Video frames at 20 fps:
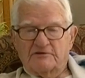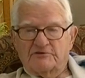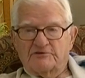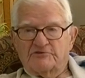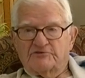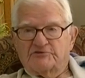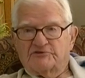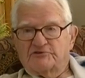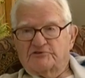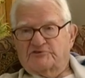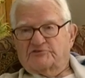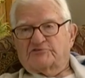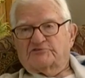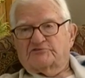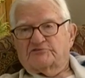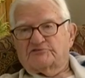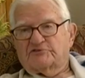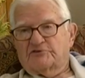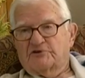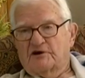
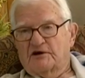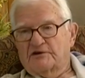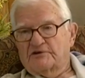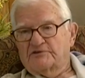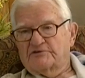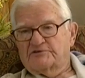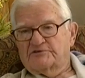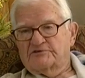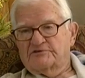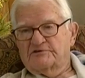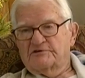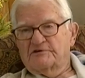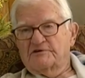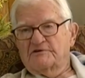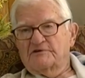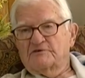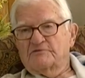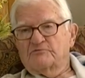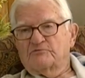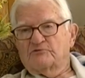Jesus Christ
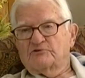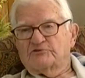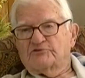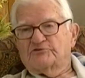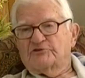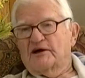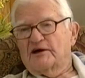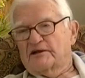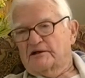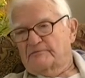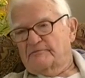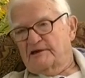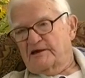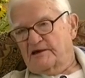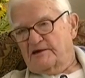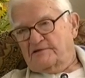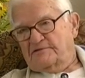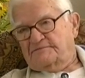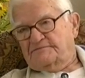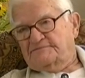was not a man.